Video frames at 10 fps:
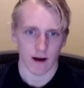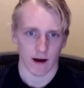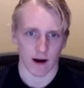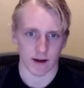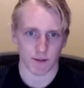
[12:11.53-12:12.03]

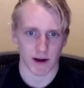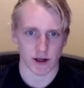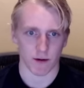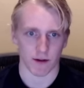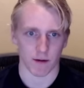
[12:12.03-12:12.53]
uh,
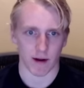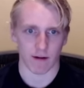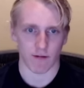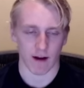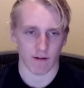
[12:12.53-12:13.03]
especially when they're big
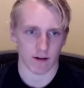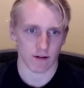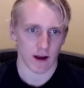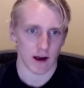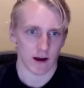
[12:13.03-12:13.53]

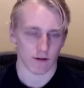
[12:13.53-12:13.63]
favorites.